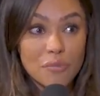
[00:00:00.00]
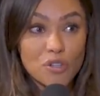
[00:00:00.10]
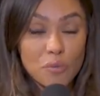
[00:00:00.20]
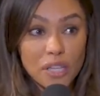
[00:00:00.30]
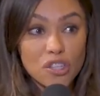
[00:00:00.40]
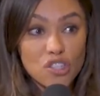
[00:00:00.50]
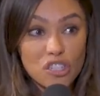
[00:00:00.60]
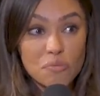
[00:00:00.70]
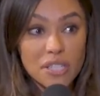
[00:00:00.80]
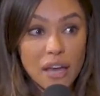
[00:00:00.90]
keeps your
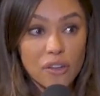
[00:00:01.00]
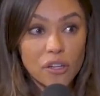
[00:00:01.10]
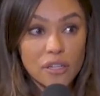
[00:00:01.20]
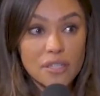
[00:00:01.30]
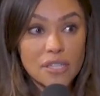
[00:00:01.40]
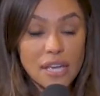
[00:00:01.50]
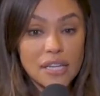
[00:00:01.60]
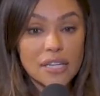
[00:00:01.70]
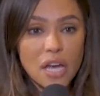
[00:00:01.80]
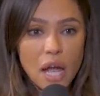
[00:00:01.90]
relationship together, is
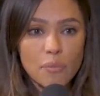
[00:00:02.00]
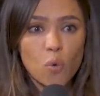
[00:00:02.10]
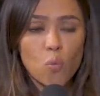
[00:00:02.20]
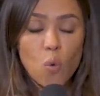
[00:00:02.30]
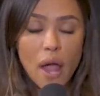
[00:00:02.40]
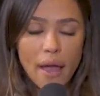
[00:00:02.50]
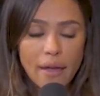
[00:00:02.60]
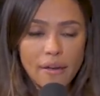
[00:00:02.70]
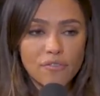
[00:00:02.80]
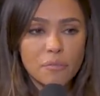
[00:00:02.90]
taking time
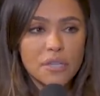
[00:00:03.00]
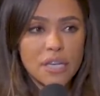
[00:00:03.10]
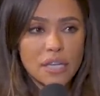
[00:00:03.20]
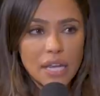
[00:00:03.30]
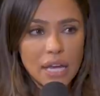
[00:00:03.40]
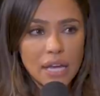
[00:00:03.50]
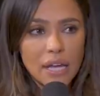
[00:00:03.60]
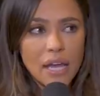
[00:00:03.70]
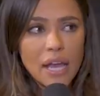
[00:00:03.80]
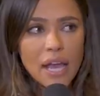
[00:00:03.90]
away from the day-to-day.
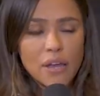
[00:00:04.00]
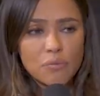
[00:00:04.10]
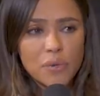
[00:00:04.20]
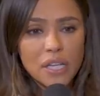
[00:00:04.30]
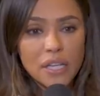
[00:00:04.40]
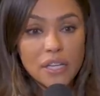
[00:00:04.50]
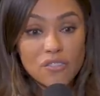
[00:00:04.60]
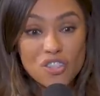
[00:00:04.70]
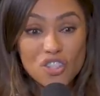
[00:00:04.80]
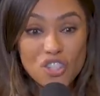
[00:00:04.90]
And really
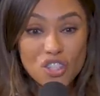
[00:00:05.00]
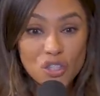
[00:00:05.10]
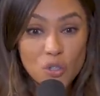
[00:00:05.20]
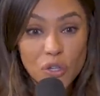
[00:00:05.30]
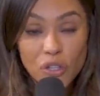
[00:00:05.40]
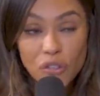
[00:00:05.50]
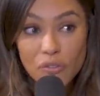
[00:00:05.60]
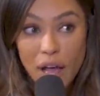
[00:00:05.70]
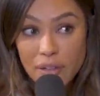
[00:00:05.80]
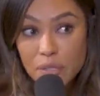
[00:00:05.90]
just you and your
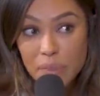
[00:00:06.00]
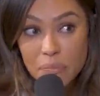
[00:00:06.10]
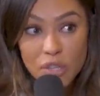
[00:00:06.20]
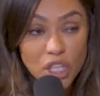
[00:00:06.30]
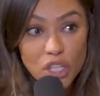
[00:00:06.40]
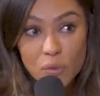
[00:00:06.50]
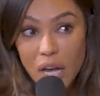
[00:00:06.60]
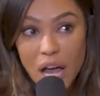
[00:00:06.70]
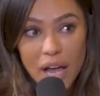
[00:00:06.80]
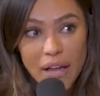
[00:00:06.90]
husband, like you and
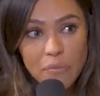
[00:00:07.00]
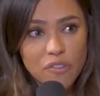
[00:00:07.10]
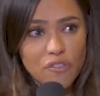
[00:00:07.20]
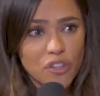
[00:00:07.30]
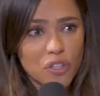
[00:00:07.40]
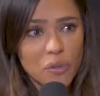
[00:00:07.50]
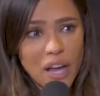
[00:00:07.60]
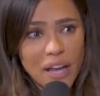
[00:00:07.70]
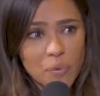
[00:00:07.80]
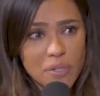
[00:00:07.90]
I. I mean, for you and
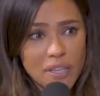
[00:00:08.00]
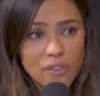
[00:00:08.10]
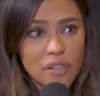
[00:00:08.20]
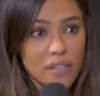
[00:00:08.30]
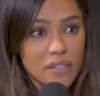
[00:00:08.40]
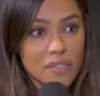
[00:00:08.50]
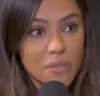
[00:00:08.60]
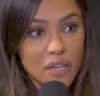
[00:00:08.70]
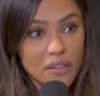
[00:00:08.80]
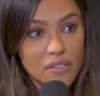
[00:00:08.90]
I, it was everything to
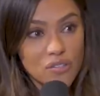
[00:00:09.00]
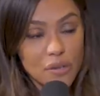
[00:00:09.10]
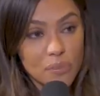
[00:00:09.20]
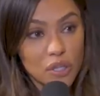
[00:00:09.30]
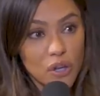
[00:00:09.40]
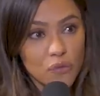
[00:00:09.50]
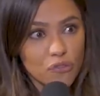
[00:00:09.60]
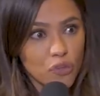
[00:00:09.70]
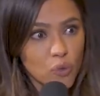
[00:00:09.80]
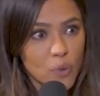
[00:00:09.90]
be on this trip alone
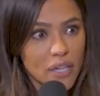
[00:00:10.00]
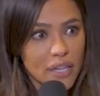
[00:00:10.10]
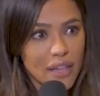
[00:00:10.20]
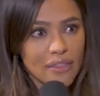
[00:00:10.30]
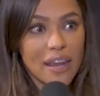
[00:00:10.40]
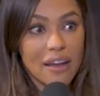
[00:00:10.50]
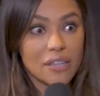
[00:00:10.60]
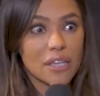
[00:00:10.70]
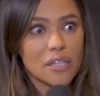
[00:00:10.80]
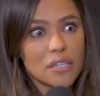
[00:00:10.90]
for a week and then have
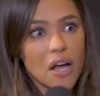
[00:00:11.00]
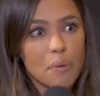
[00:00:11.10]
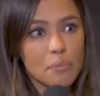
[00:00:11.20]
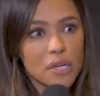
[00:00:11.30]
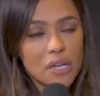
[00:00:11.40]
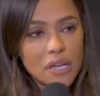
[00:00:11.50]
the kids come.